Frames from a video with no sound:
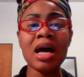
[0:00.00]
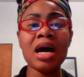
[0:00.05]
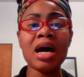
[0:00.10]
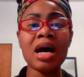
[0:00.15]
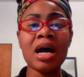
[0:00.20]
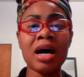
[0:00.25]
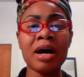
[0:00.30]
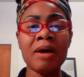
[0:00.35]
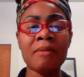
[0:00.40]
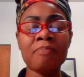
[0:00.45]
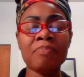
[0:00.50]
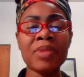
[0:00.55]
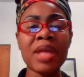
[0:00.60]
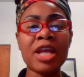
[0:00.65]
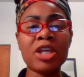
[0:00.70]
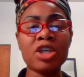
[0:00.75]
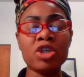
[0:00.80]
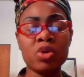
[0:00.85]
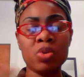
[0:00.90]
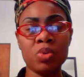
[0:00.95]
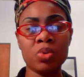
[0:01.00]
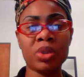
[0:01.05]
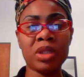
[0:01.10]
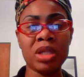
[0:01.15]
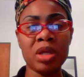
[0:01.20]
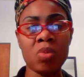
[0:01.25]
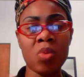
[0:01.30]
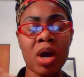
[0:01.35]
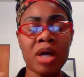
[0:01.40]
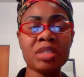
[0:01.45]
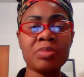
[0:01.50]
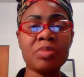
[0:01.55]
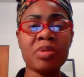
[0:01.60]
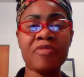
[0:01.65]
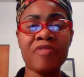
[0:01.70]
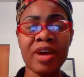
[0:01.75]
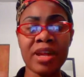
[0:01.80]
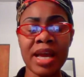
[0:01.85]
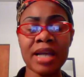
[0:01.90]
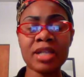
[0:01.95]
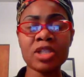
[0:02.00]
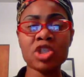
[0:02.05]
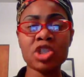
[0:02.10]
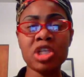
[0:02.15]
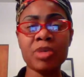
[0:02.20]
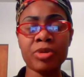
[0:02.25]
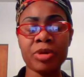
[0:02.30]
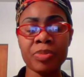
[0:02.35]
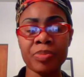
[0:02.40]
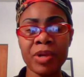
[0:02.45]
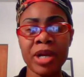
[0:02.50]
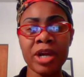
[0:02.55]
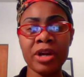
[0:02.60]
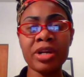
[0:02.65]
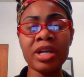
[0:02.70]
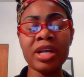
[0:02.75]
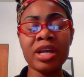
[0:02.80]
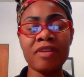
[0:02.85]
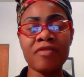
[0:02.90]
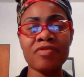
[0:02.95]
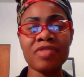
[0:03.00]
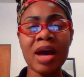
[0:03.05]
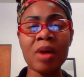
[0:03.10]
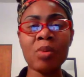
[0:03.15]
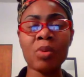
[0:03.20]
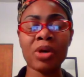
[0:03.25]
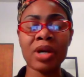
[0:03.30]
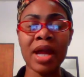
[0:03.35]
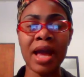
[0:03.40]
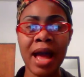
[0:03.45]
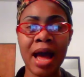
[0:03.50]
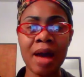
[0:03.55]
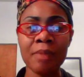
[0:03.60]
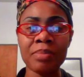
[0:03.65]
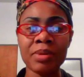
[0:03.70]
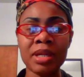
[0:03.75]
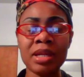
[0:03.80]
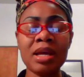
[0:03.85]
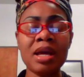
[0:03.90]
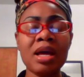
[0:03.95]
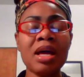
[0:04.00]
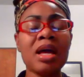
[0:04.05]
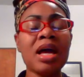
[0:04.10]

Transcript: and you really want to be financially prepared if that were to happen.